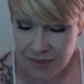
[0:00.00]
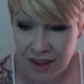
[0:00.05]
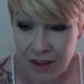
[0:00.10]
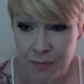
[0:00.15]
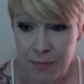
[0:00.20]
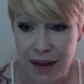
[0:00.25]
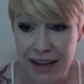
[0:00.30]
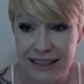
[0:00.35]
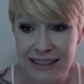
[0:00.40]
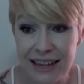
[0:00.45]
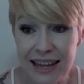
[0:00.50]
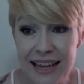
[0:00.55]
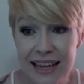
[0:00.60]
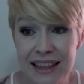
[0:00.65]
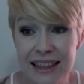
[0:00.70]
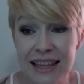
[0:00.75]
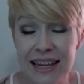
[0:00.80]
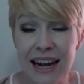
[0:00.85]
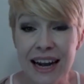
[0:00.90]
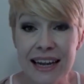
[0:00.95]
I
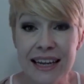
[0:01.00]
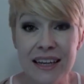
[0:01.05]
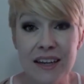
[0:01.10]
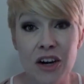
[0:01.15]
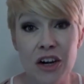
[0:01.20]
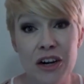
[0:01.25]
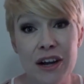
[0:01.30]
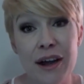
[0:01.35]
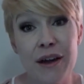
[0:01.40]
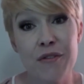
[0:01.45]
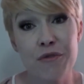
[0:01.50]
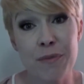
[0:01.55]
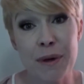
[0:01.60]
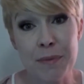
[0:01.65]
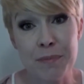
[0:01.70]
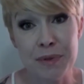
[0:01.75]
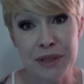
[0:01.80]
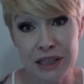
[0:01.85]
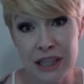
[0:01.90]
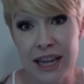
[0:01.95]
like that I can archive my
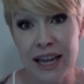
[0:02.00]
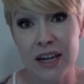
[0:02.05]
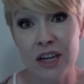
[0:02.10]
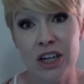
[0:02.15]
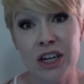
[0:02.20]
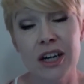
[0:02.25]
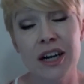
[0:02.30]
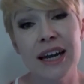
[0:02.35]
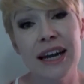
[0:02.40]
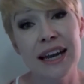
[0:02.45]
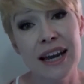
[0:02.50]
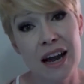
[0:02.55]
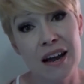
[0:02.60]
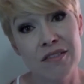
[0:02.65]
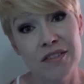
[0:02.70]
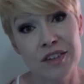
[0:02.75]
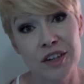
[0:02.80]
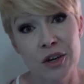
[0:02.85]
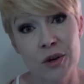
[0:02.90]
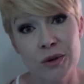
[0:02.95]
planner in
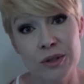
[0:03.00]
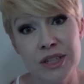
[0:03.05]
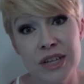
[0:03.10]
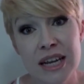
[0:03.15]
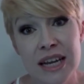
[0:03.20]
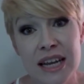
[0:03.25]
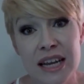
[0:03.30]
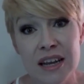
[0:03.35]
Evernote.